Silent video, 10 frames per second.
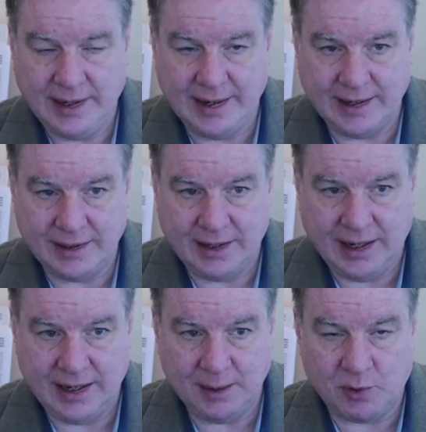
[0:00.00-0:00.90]
in
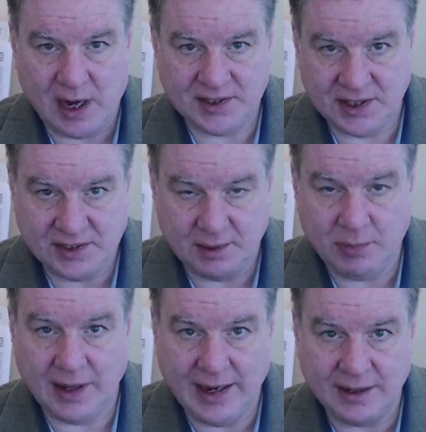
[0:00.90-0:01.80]
a processing
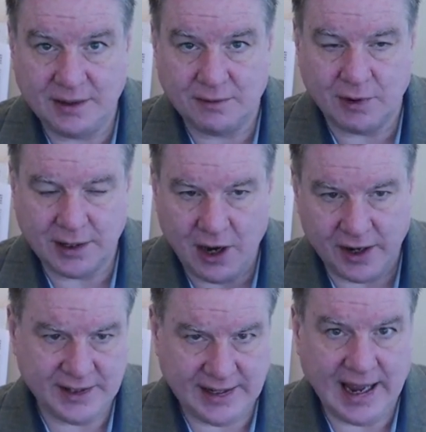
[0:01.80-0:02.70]
plant, right, cut into